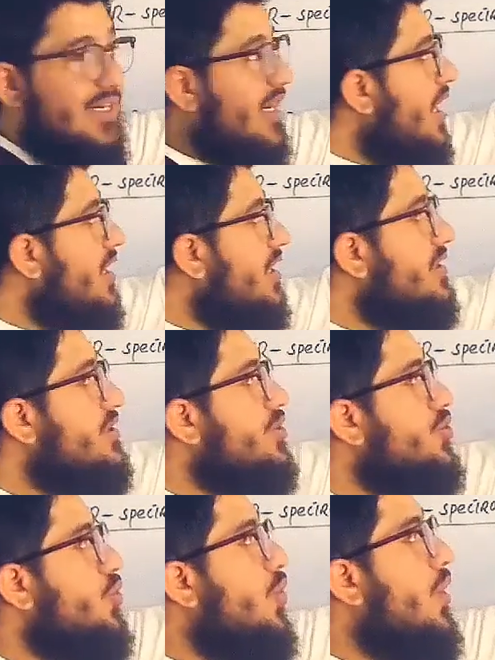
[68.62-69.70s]

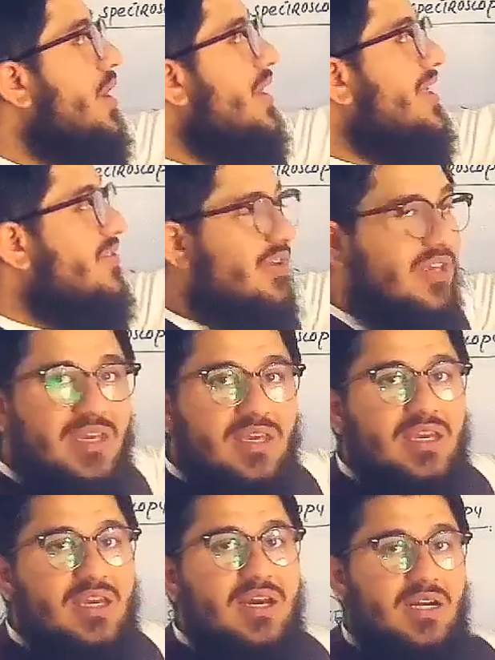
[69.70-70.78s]
terahertz to
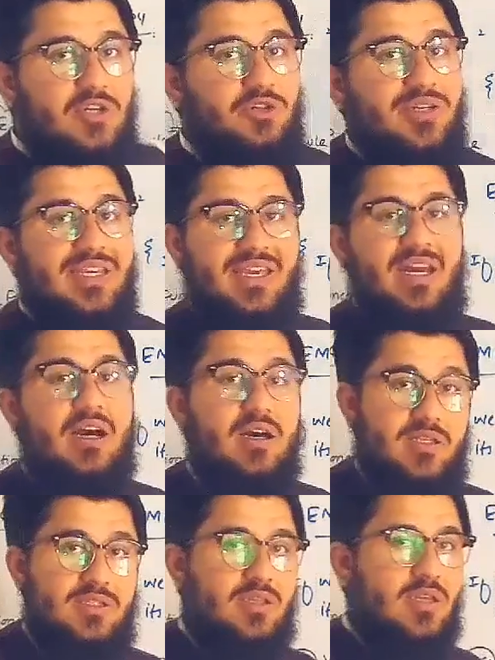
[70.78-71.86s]
300
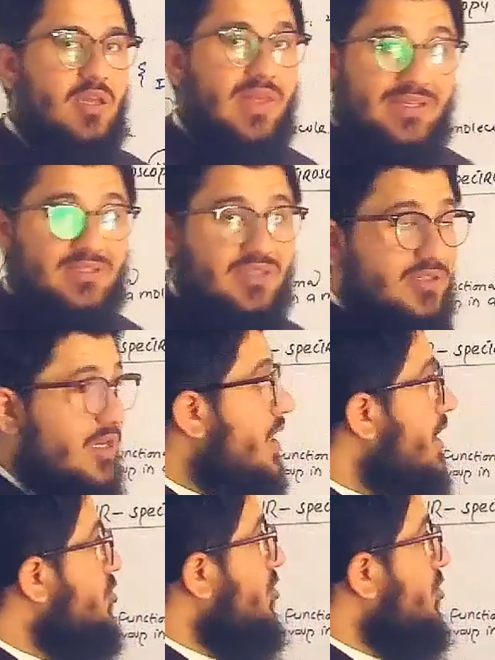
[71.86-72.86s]
gigahertz. That's it.